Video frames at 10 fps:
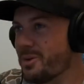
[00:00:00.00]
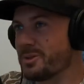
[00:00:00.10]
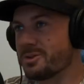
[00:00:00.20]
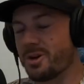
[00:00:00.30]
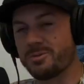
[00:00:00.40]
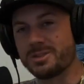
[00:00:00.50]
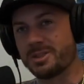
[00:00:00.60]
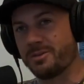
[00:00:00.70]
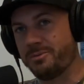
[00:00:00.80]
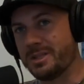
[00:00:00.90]
on the surface
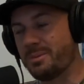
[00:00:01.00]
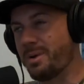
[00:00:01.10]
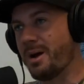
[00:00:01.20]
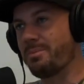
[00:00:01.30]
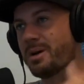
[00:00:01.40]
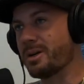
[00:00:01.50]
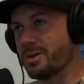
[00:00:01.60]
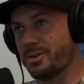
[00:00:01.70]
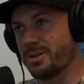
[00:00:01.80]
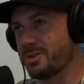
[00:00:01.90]
and a 50-pound
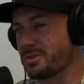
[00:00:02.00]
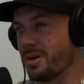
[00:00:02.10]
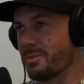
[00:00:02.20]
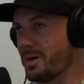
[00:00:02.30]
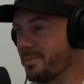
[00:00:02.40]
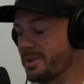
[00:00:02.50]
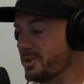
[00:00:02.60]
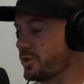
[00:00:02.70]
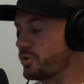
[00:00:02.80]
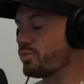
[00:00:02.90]
barracuda just coming up and
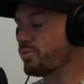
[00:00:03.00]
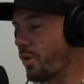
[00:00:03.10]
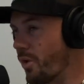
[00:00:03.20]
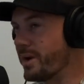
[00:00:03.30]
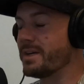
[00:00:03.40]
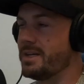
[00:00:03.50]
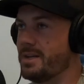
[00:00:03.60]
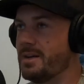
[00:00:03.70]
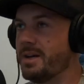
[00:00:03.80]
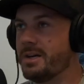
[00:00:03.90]
destroying it.